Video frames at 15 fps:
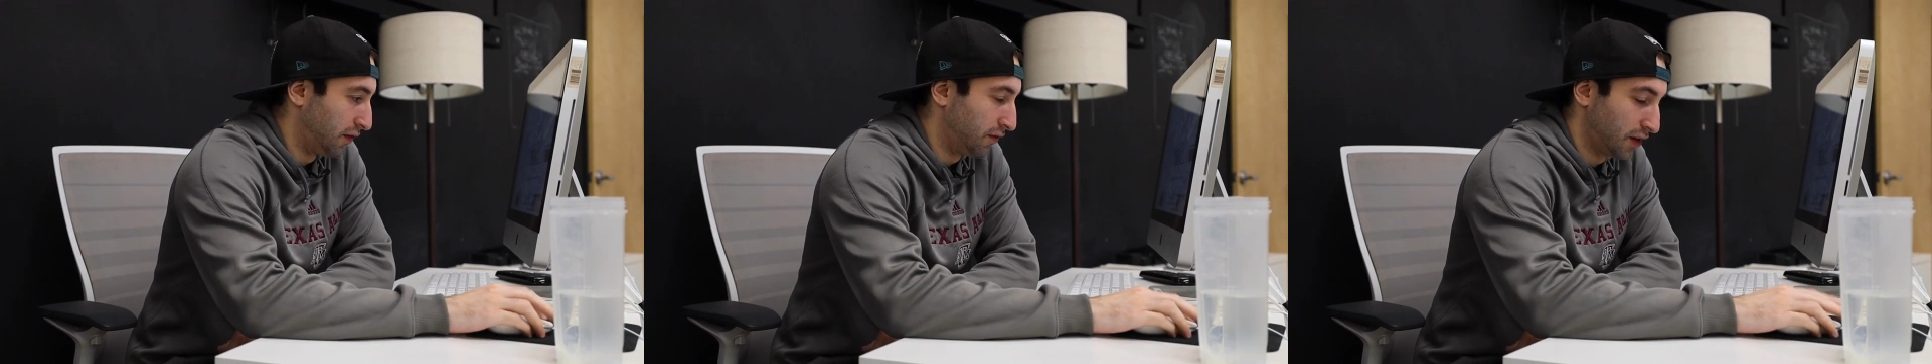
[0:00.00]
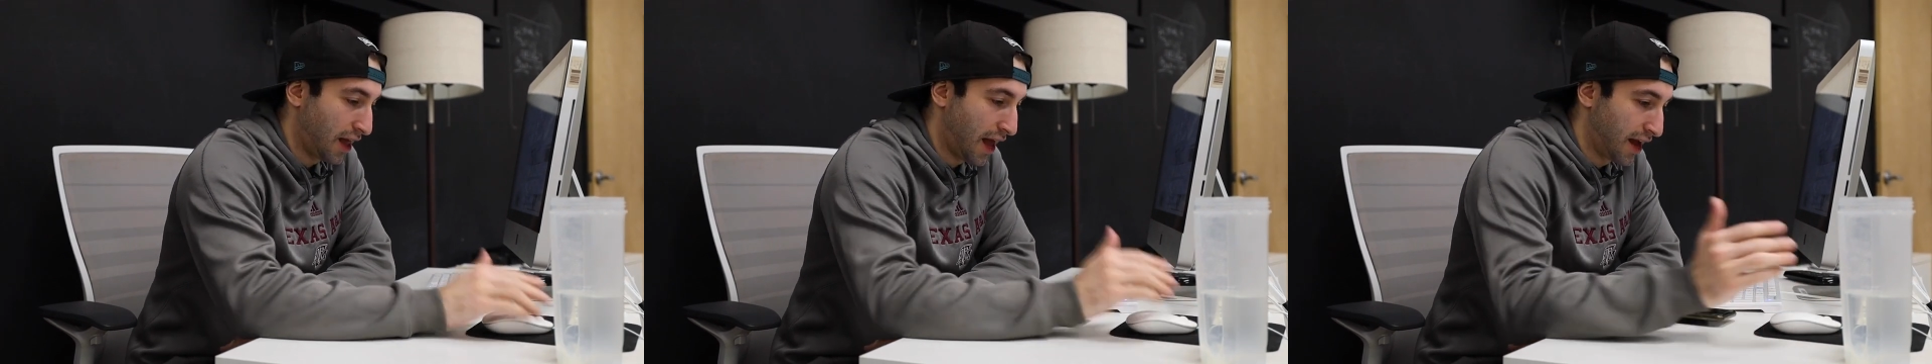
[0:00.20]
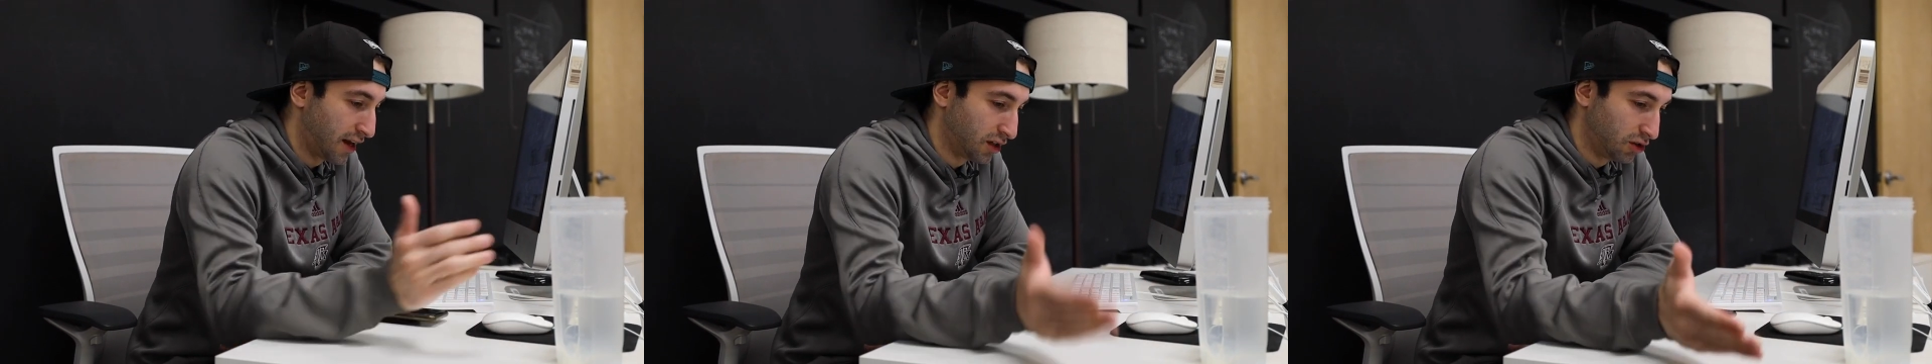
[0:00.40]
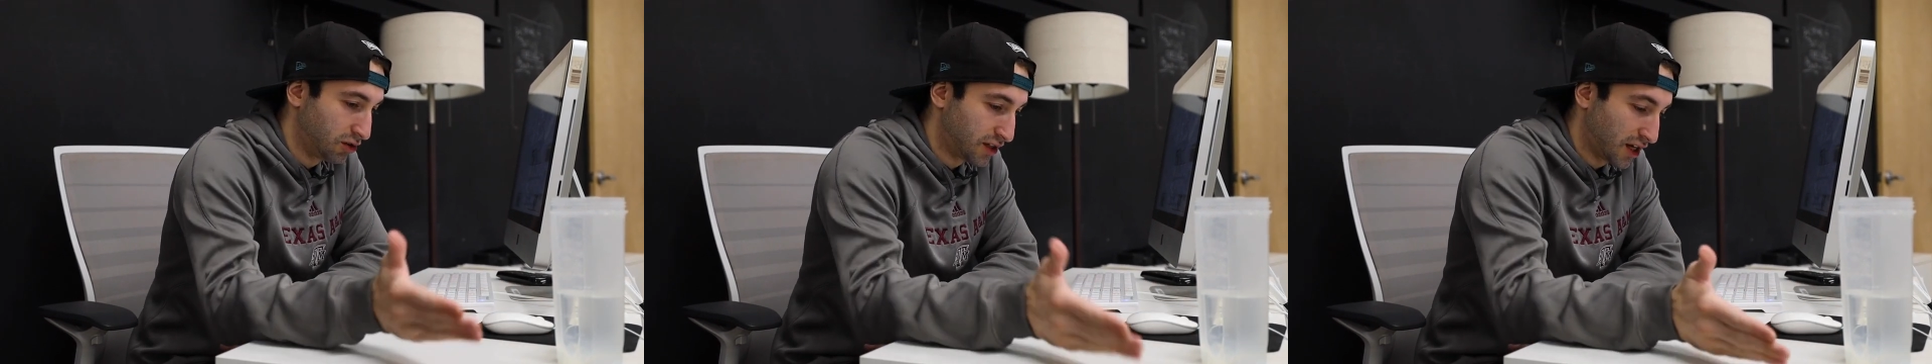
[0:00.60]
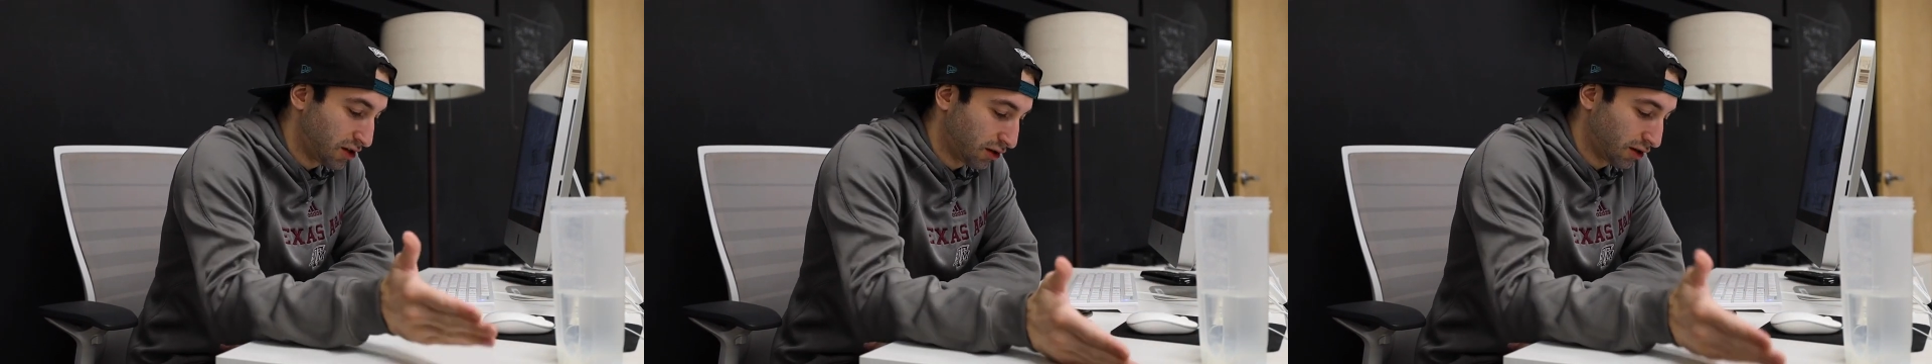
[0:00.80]
Even that, you
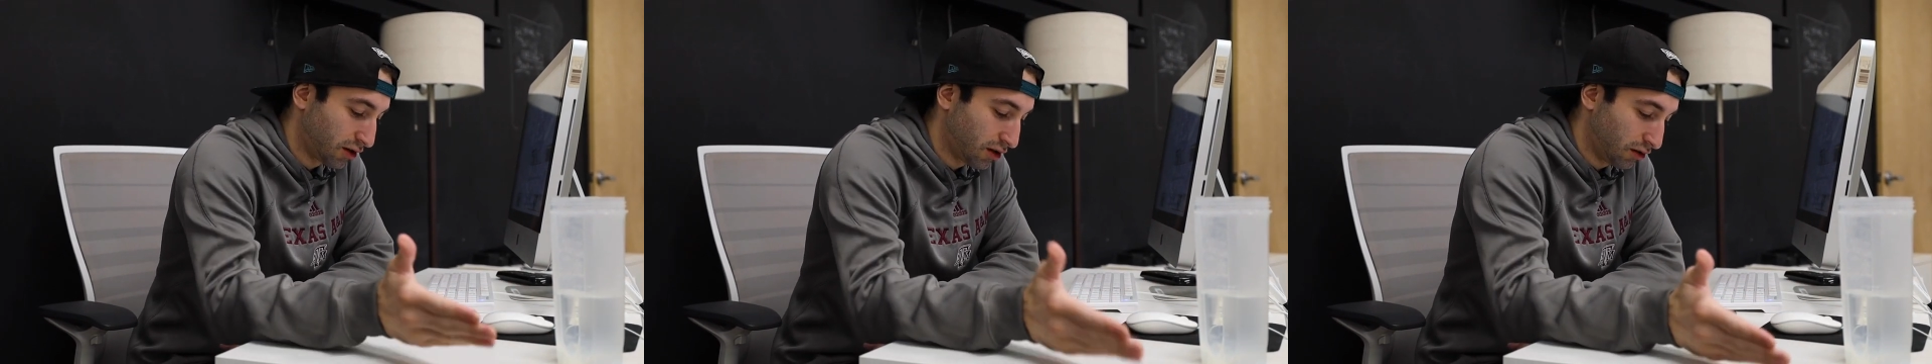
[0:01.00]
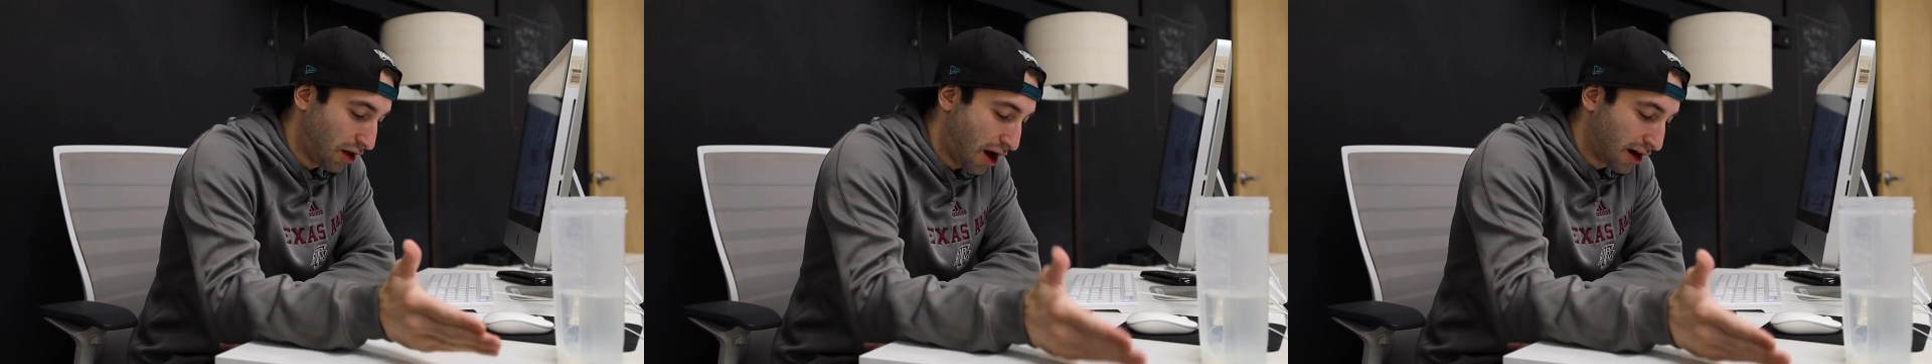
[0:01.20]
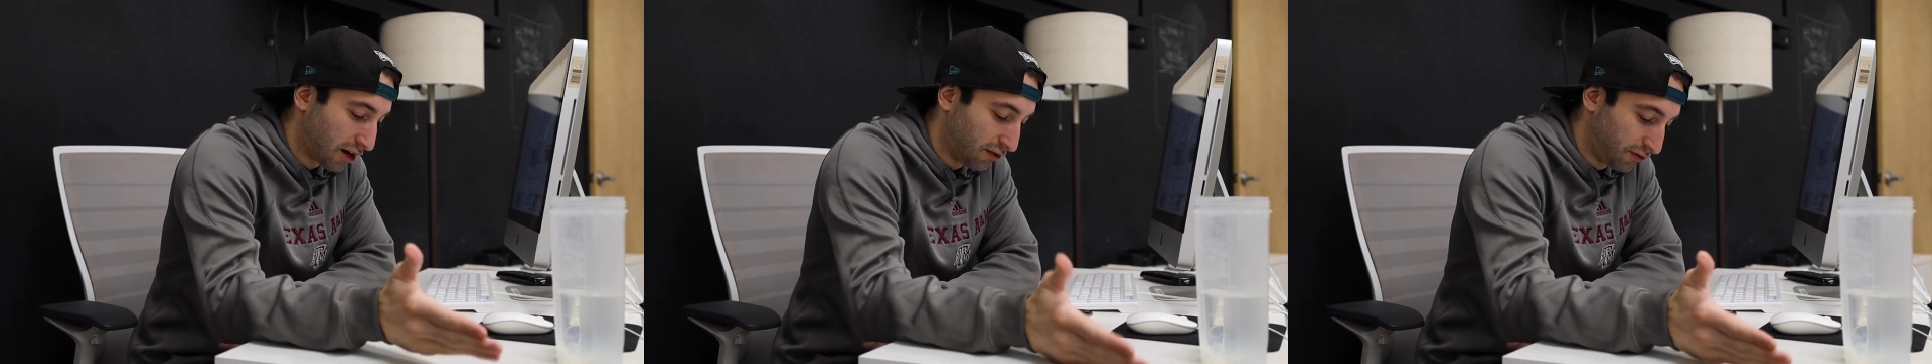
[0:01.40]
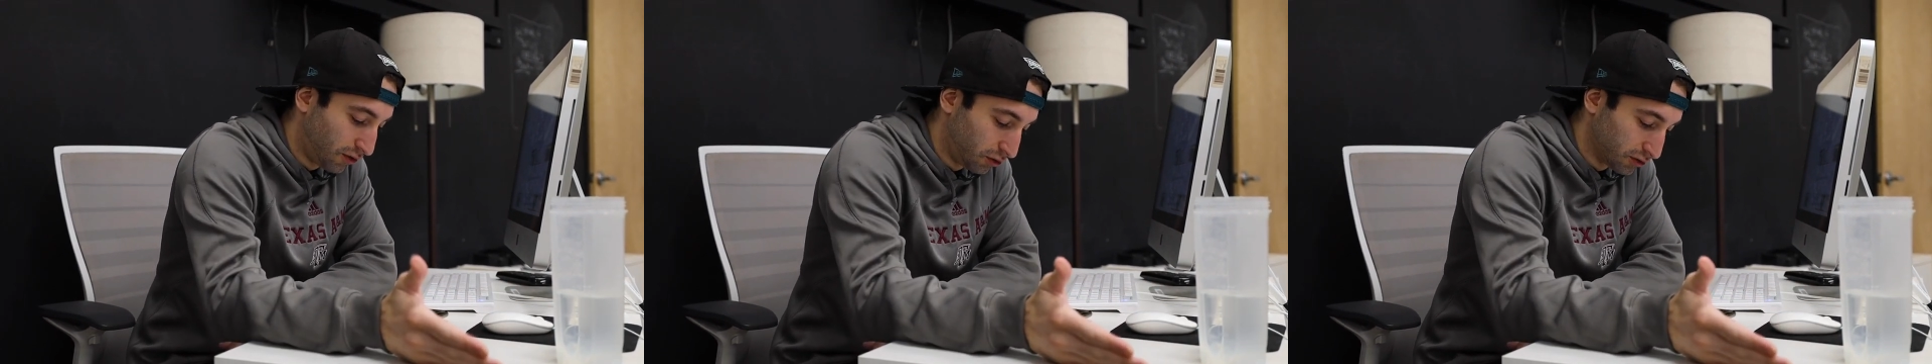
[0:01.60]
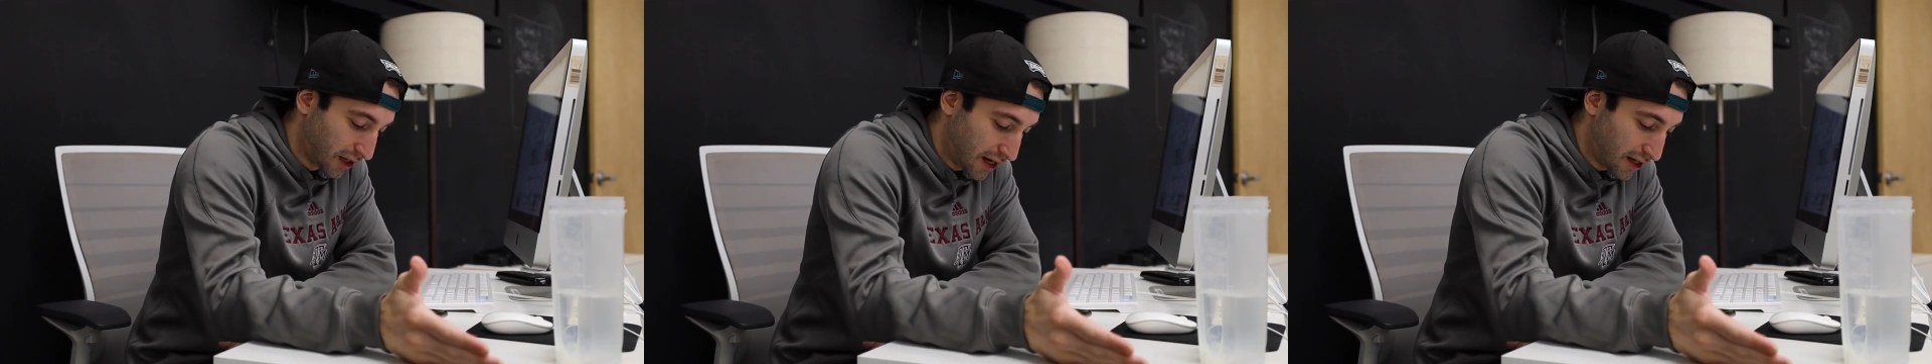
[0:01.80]
said you're gonna log a
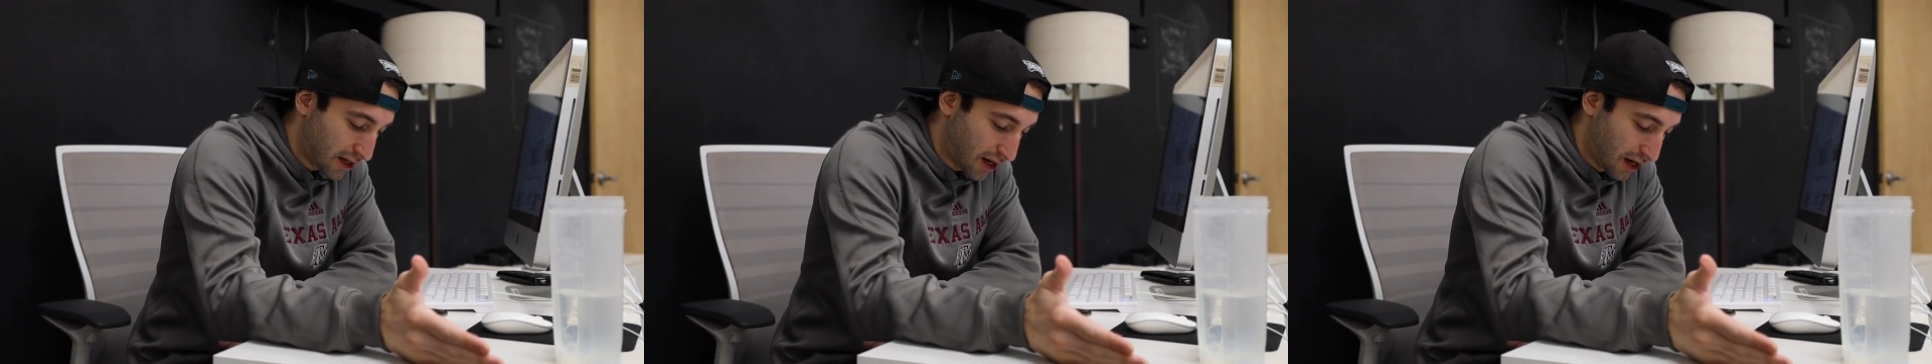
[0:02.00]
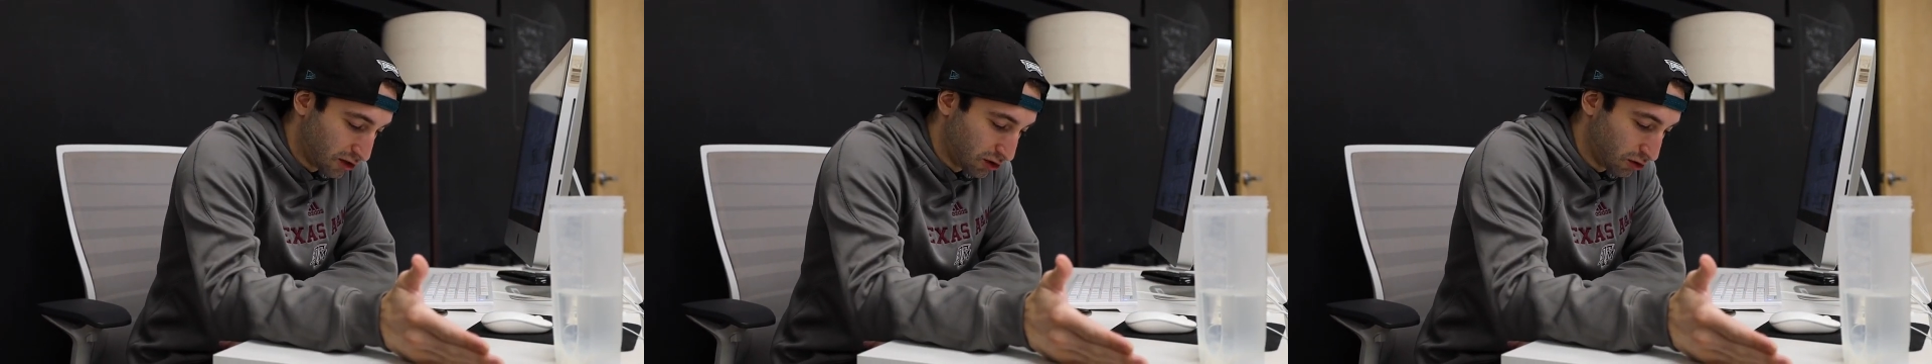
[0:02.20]
full day today,